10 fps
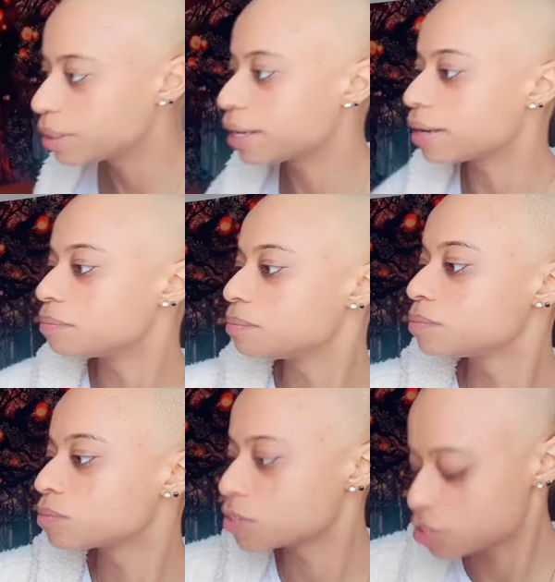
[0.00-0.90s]
But yeah,
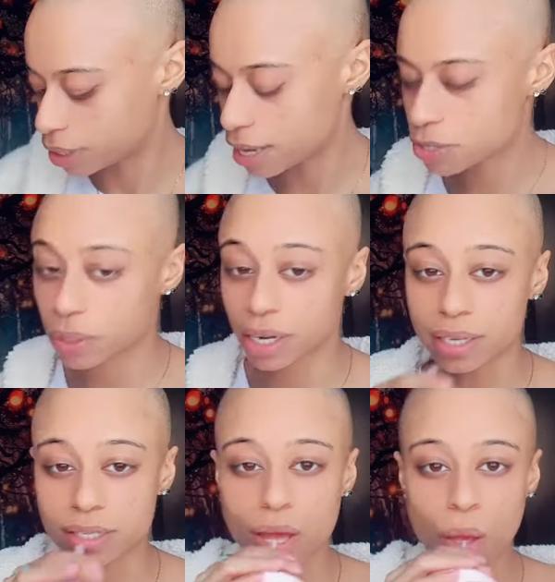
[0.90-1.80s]
so that's
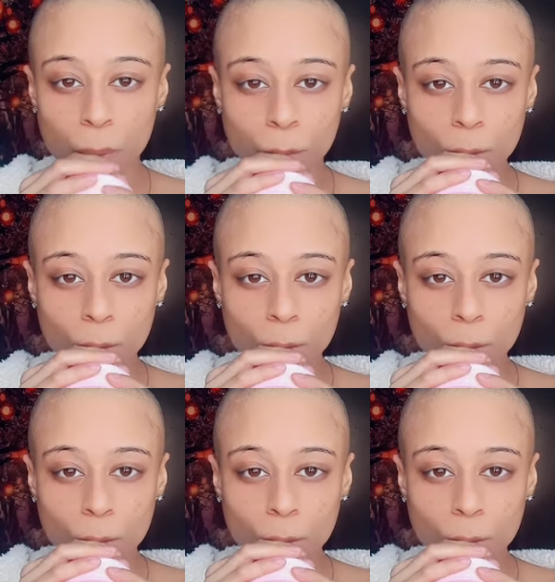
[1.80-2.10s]
what it is.